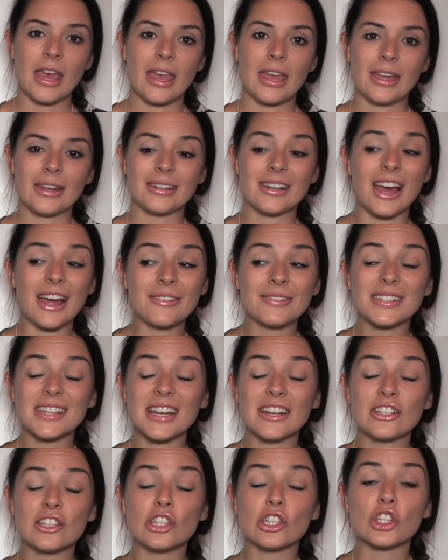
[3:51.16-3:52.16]
And I've
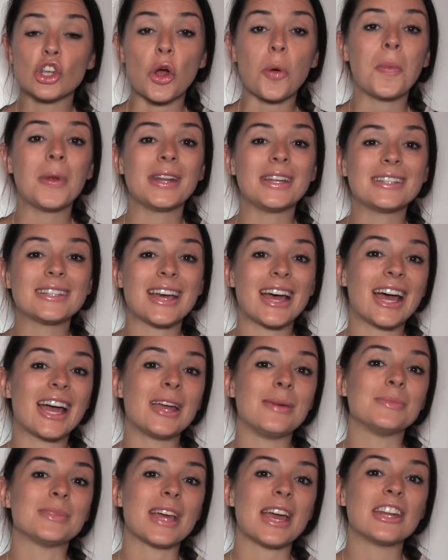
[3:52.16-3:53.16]
said so many
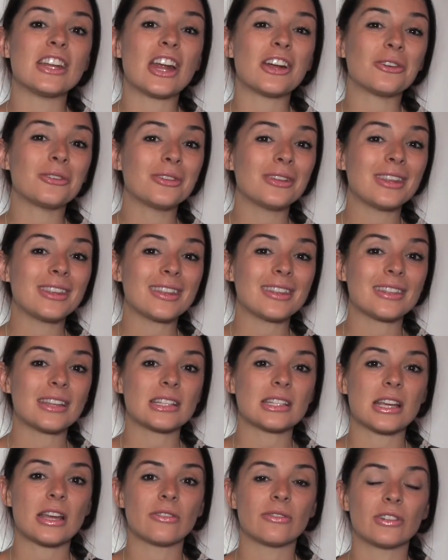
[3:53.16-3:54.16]
times, I not only think
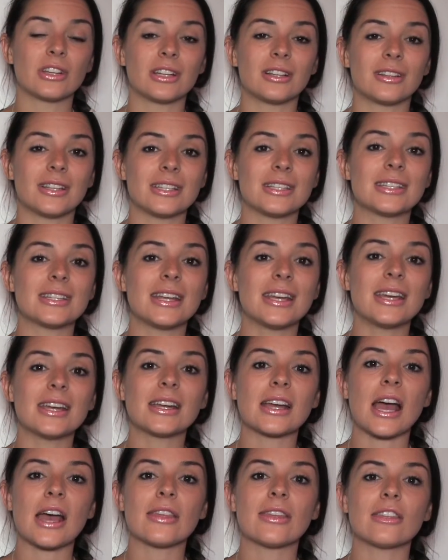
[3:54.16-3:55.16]
that's
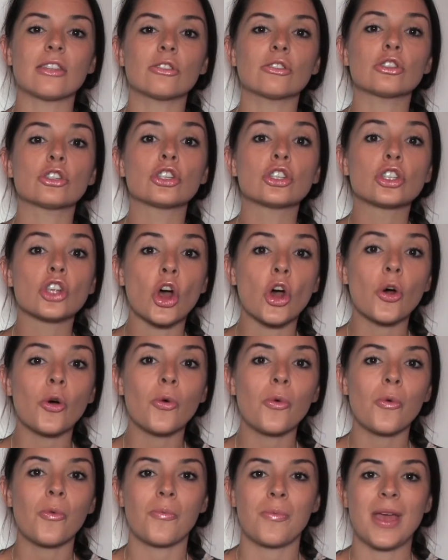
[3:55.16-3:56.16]
unrealistic, I think there's
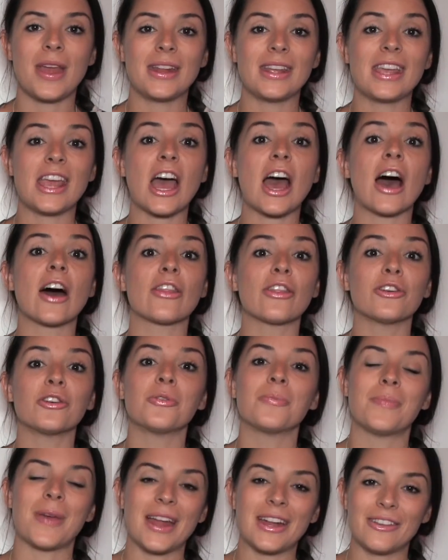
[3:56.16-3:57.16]
so many
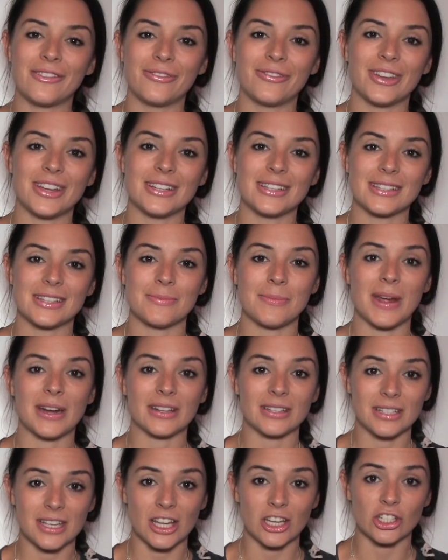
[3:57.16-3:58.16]
other benefits to
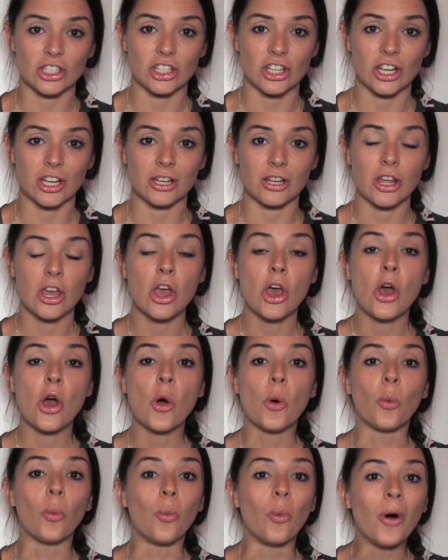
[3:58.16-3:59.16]
meditation.
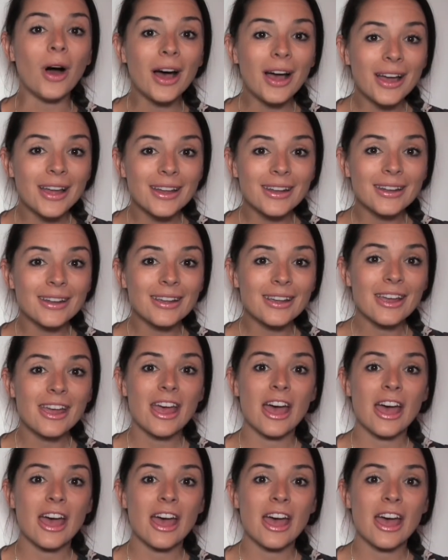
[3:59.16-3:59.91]
One